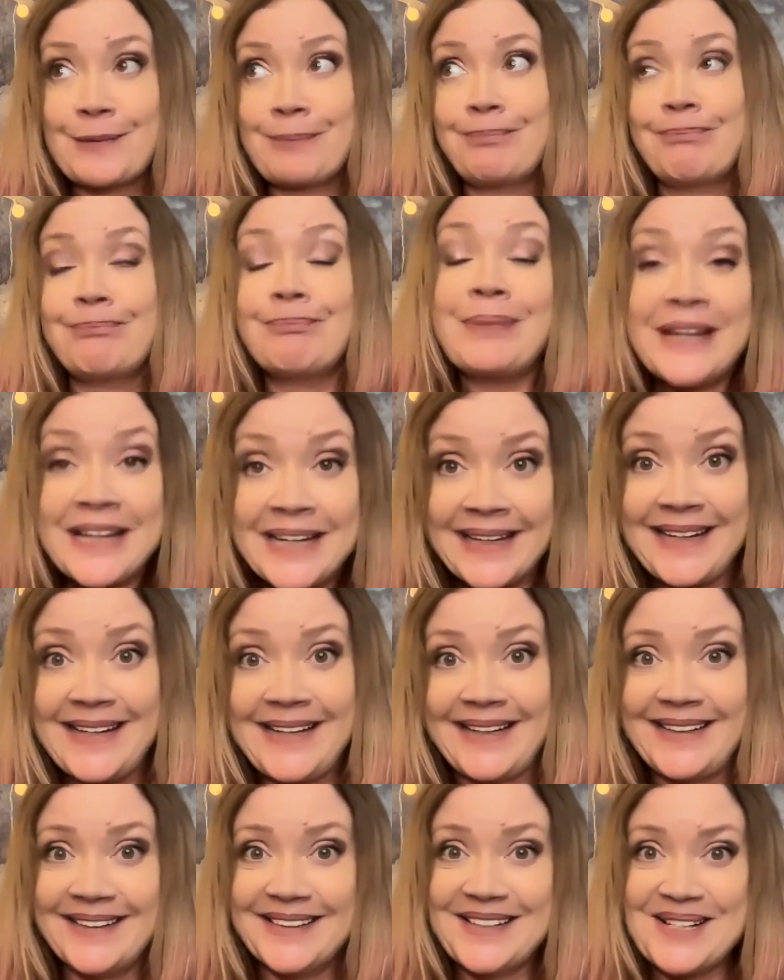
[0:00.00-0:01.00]
a
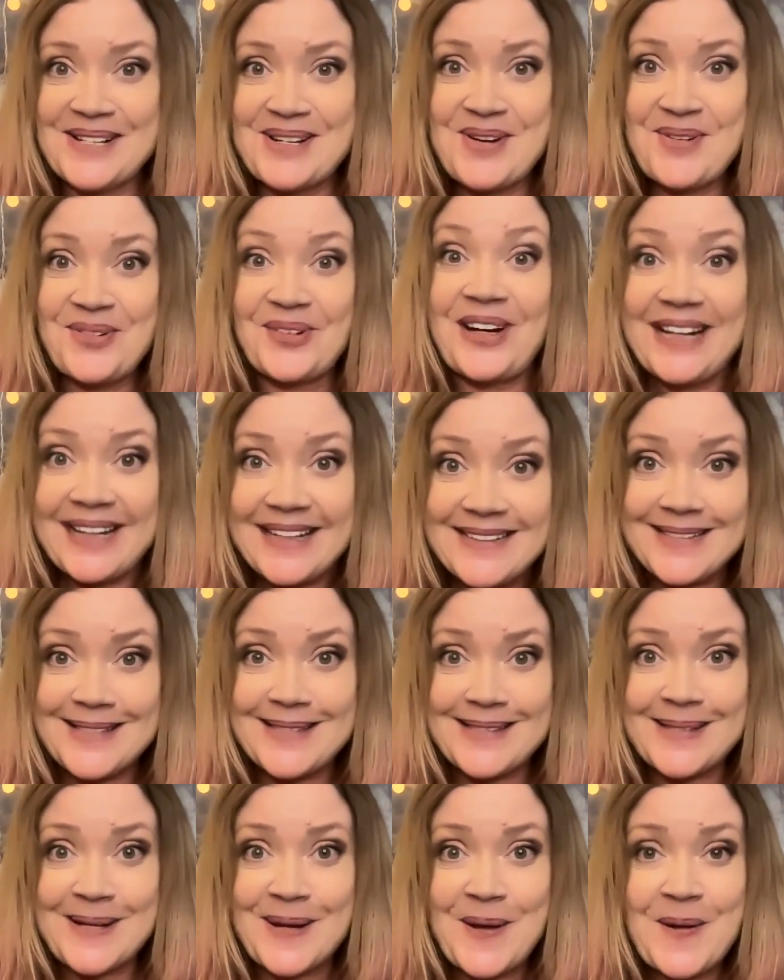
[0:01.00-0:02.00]
binky,
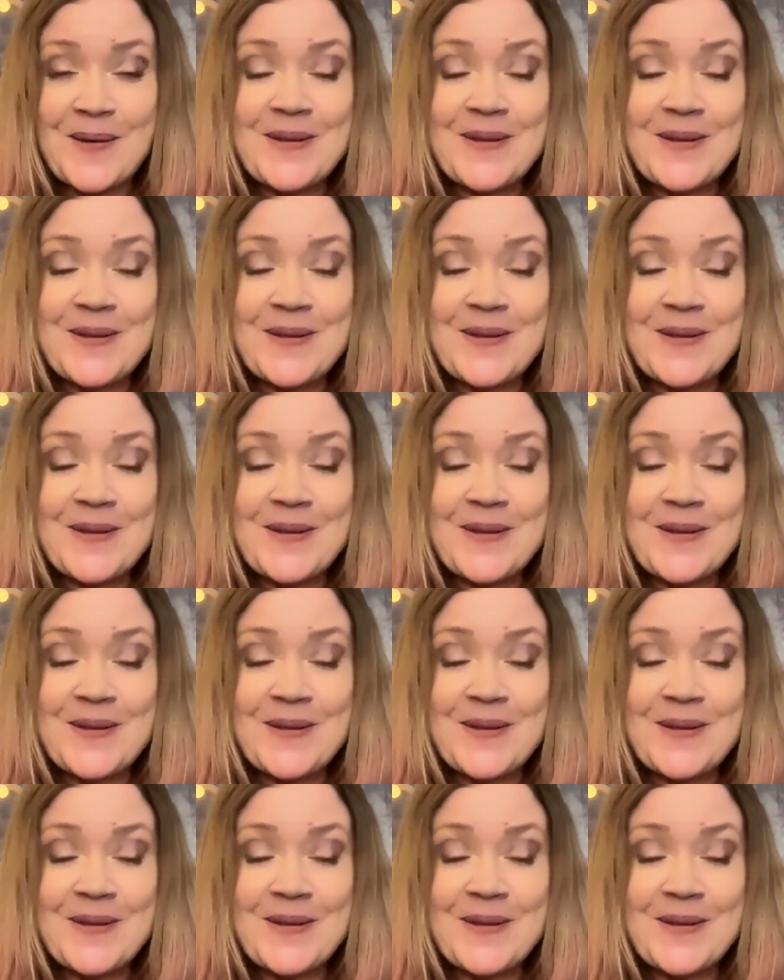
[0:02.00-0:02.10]
right?